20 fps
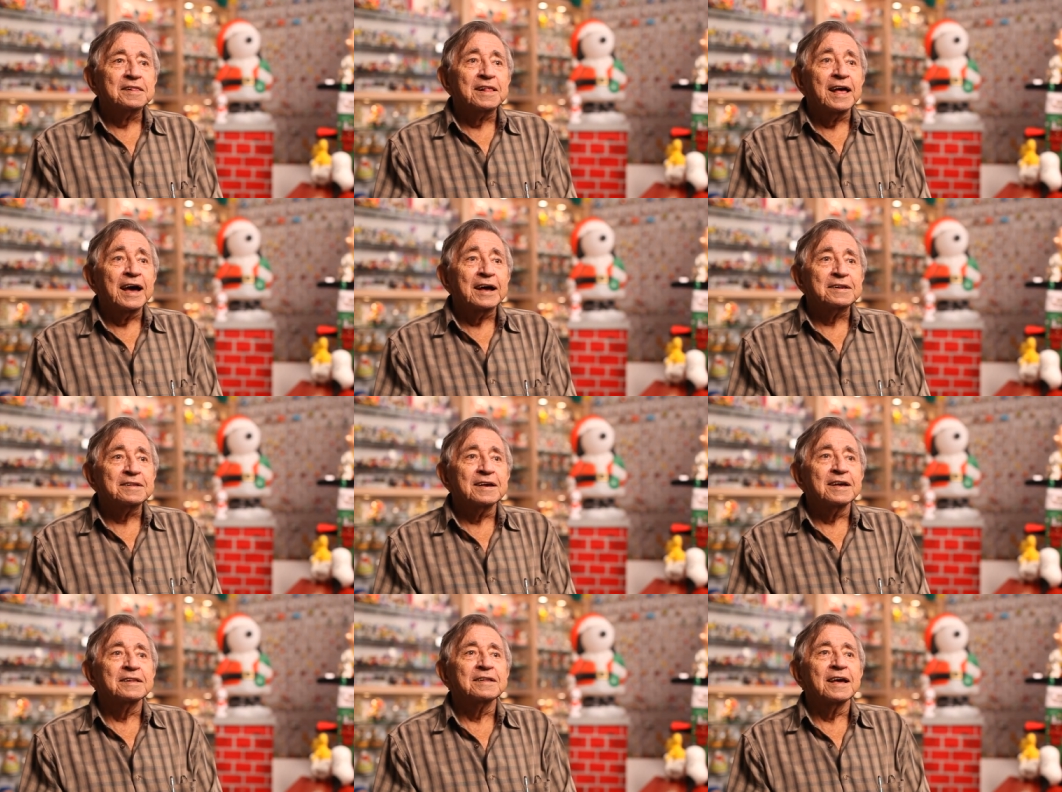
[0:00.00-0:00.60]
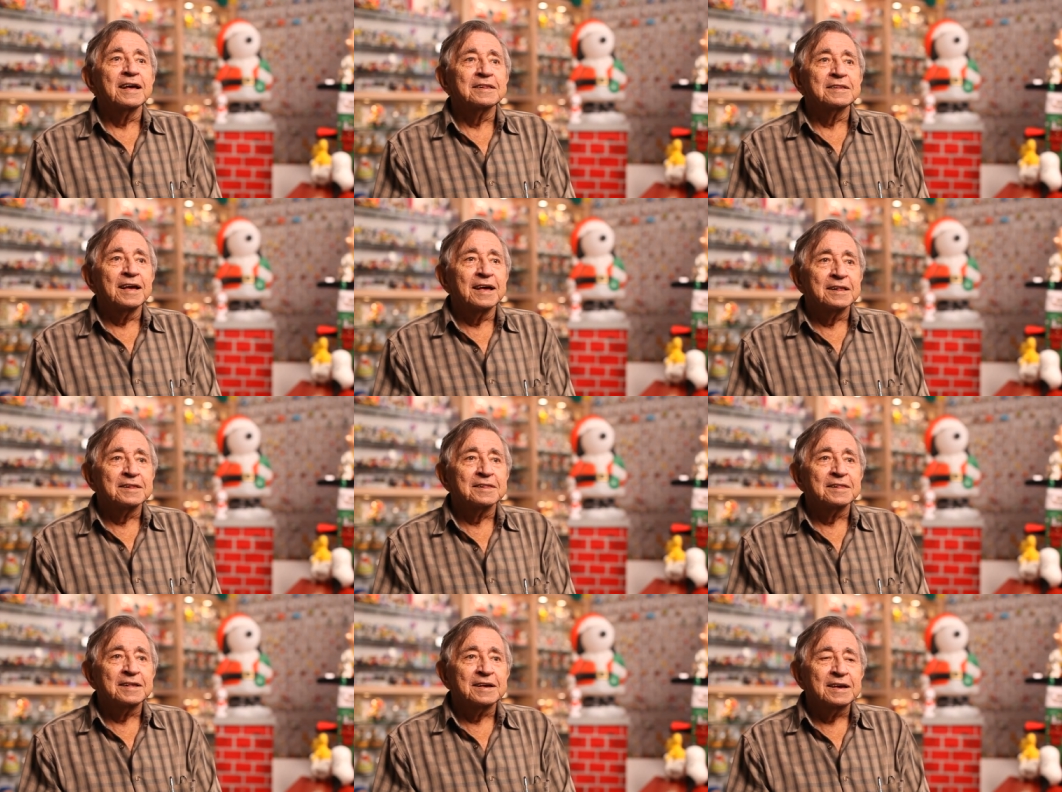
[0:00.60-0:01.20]
That and, and,
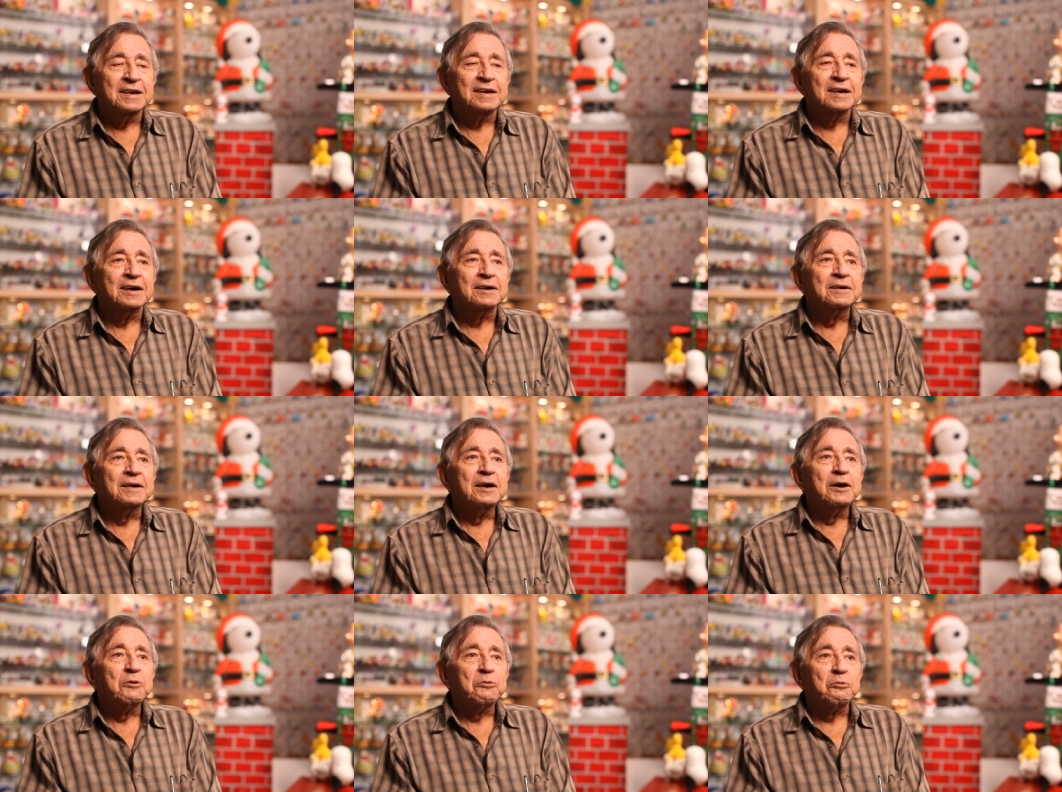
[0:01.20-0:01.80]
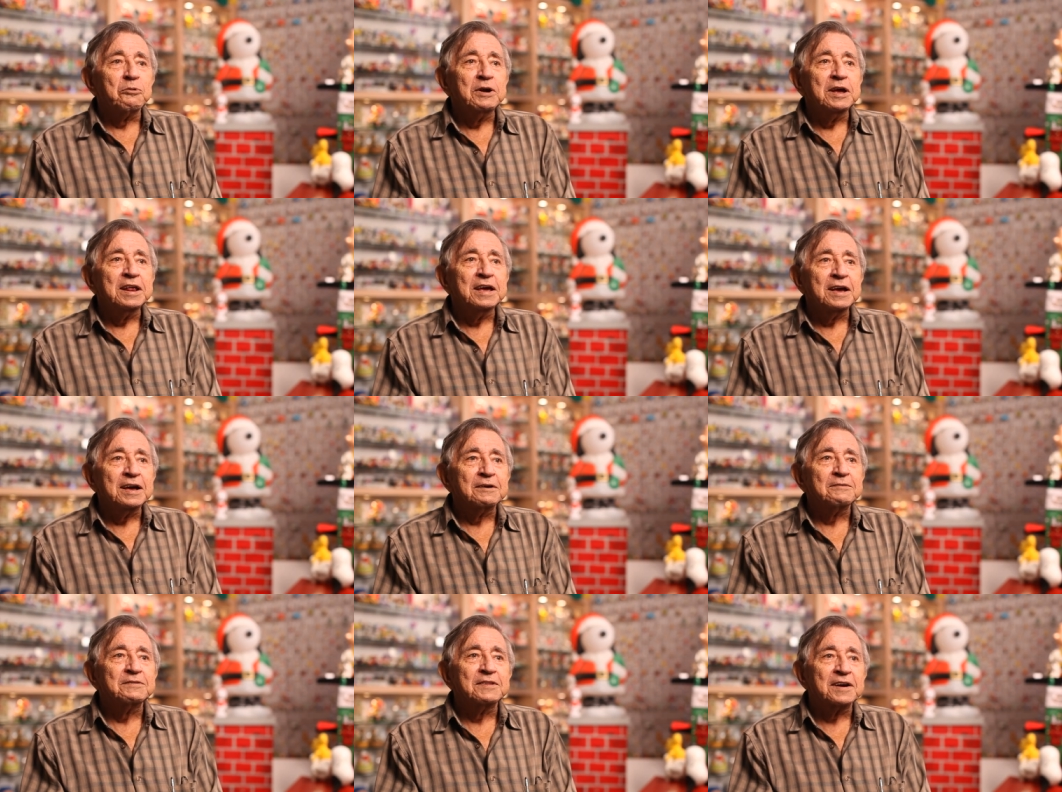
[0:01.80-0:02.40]
and the uh,
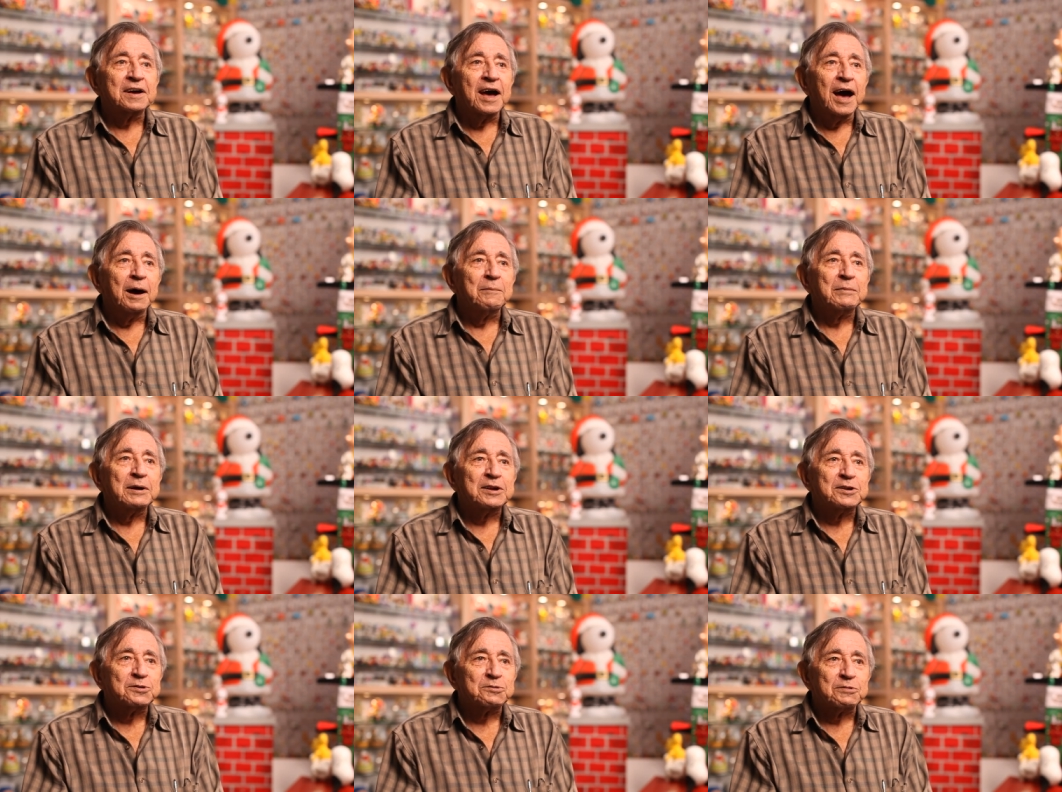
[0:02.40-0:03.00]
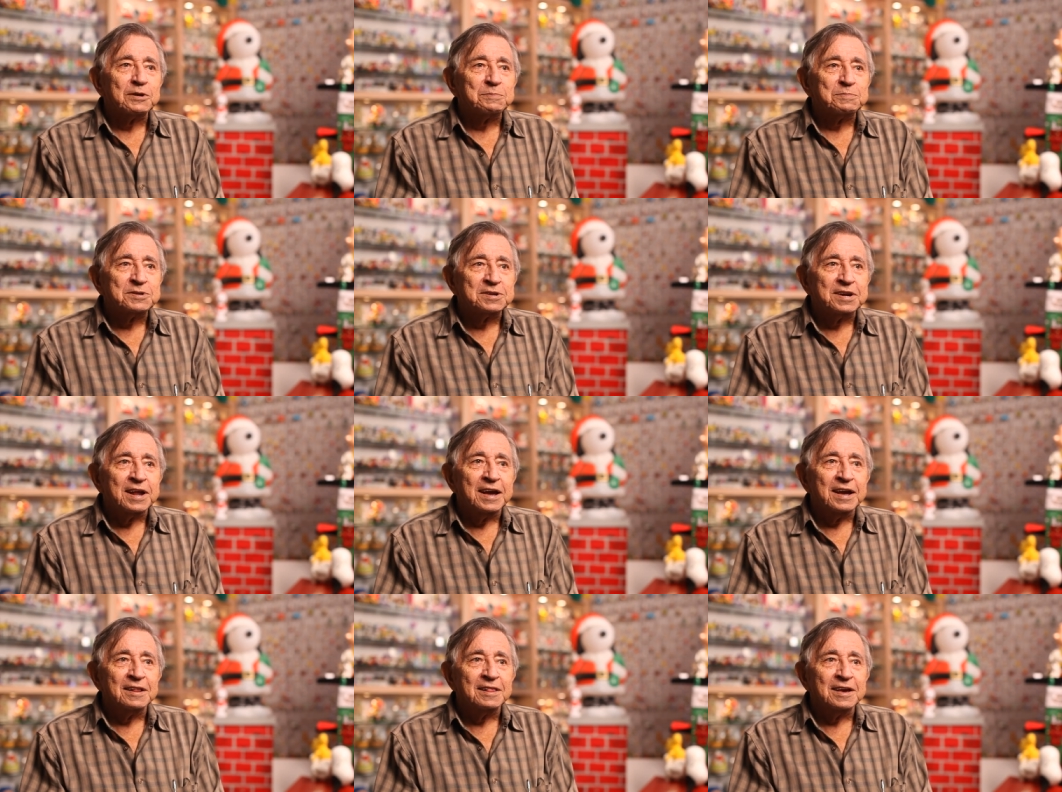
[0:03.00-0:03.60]
reading of the comic strips
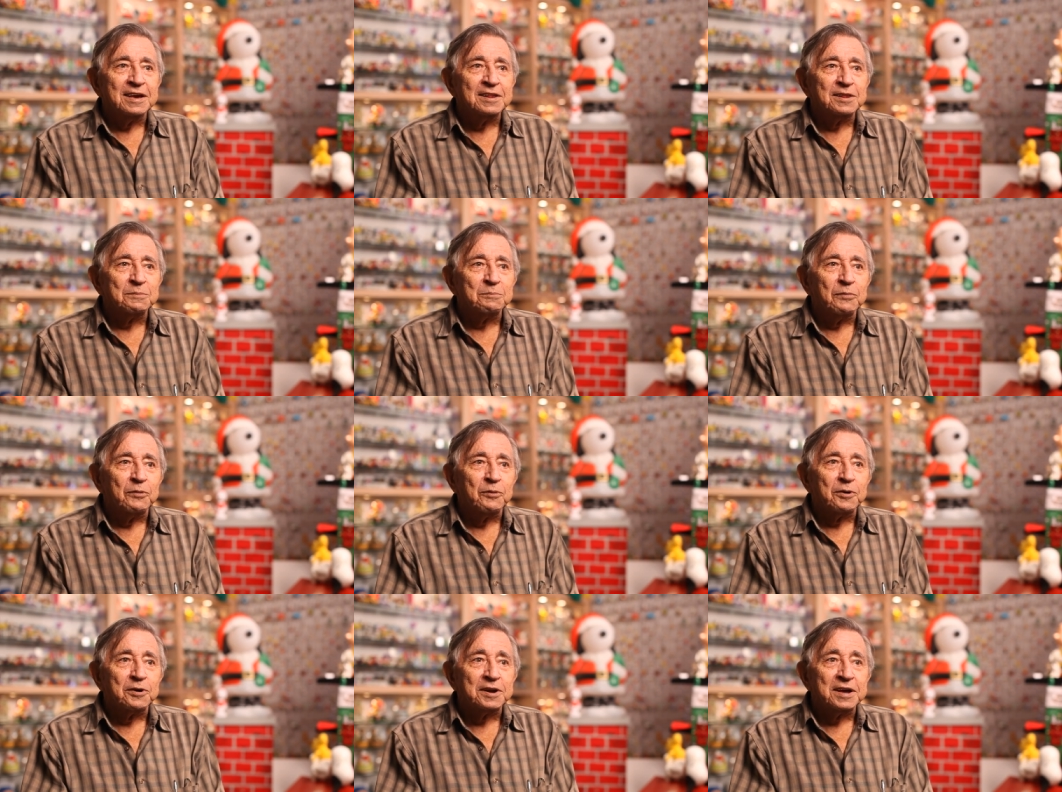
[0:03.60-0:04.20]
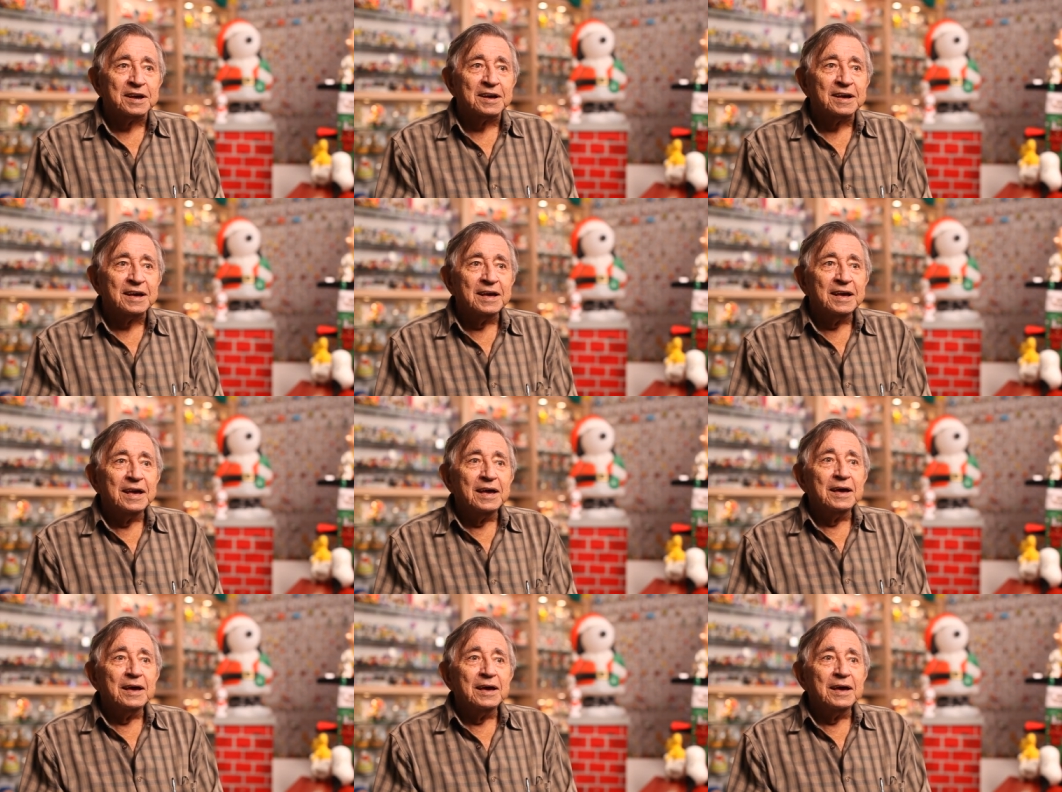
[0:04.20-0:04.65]
daily in the morning